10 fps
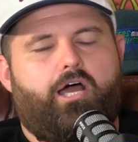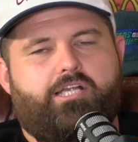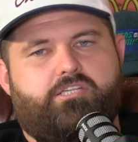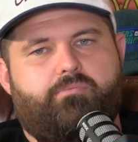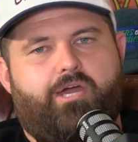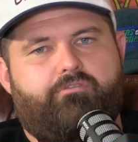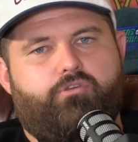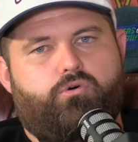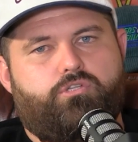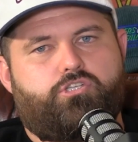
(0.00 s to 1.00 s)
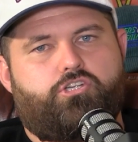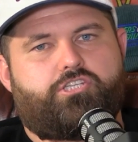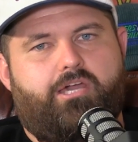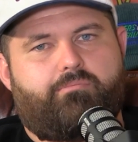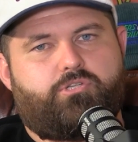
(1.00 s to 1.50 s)
ask you, mate, if you're
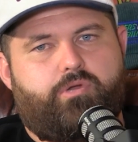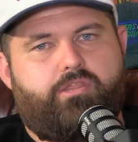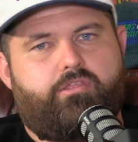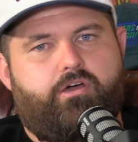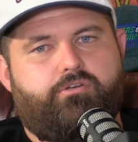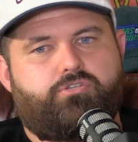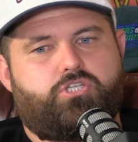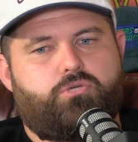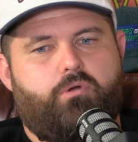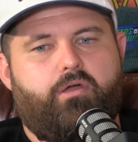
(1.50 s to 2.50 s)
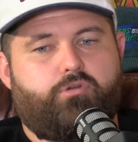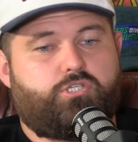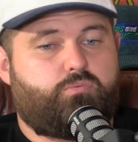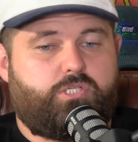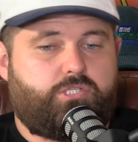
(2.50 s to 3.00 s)
tossing up between those two,
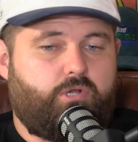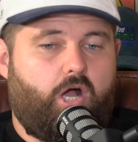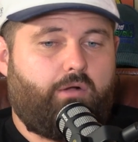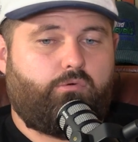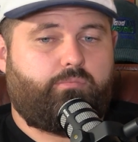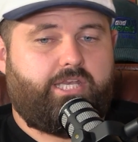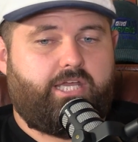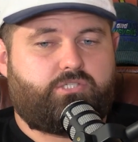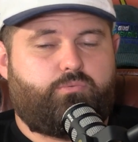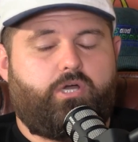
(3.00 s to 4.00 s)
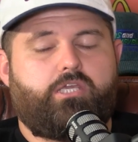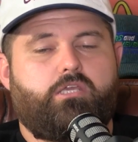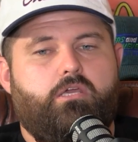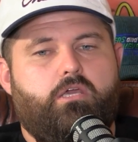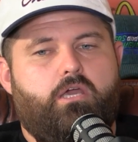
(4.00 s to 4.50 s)
which I will be next
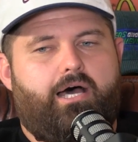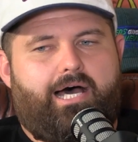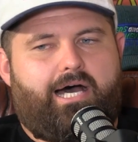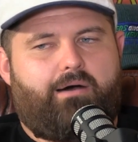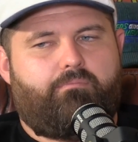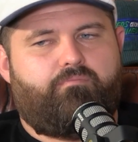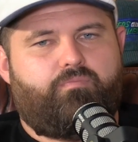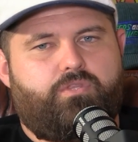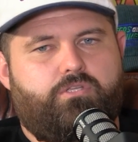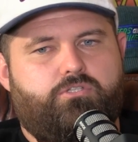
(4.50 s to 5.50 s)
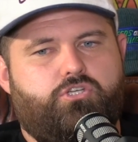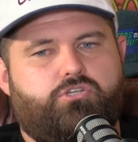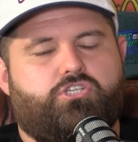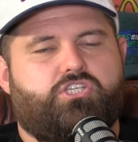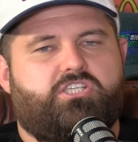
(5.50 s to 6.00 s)
week, do
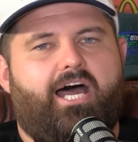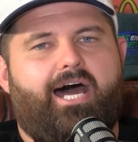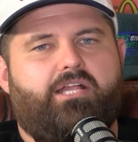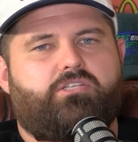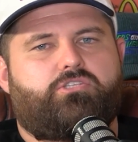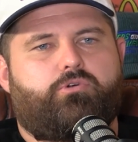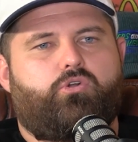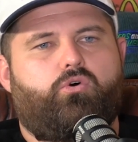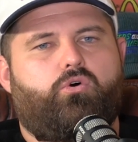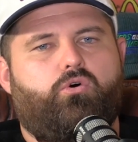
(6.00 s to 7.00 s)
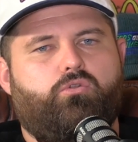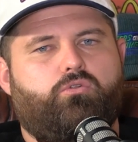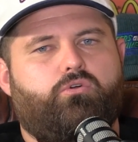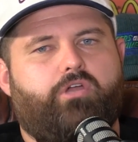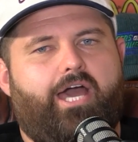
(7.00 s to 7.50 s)
you start to at all
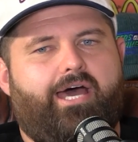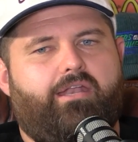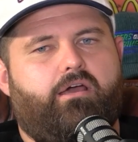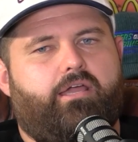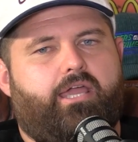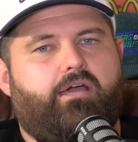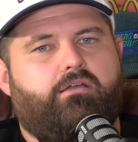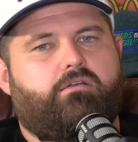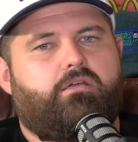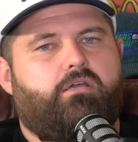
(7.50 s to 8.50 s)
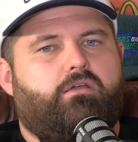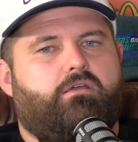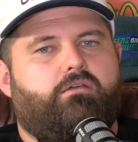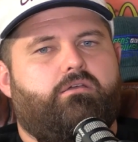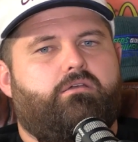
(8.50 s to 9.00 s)
look at, okay,
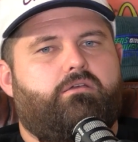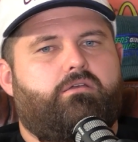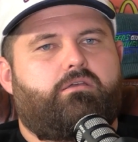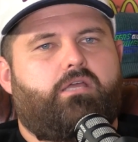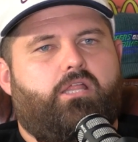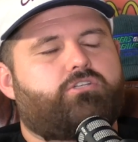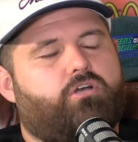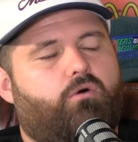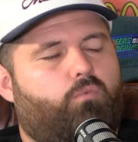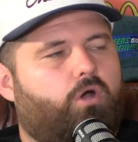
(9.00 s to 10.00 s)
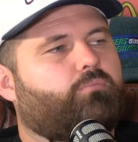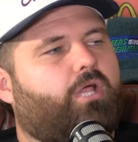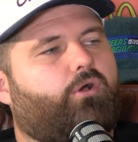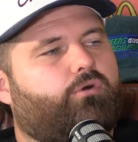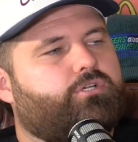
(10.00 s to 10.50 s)
Lehi Hopoate won't
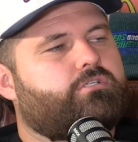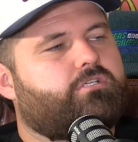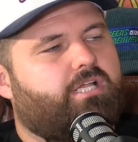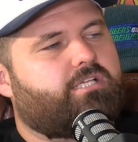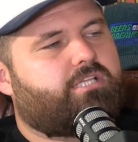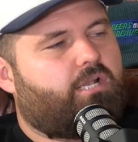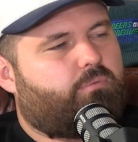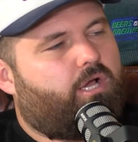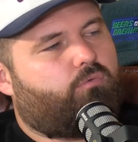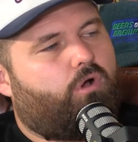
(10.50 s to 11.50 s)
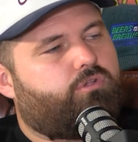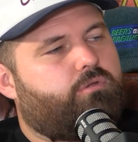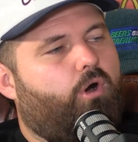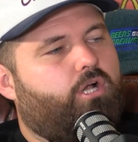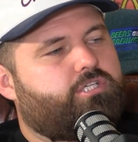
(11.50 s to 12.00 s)
play Origin? Does that start to play a role in
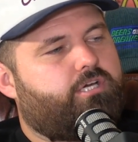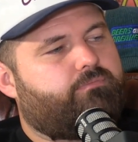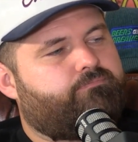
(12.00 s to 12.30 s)
your mind yet?